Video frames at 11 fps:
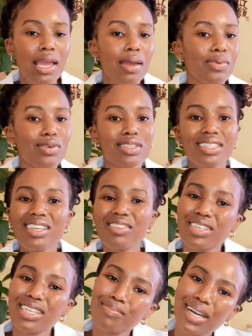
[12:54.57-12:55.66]
because
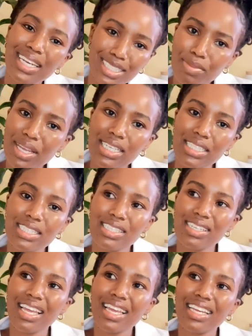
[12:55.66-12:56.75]
even in management
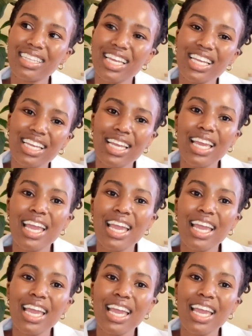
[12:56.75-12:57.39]
like they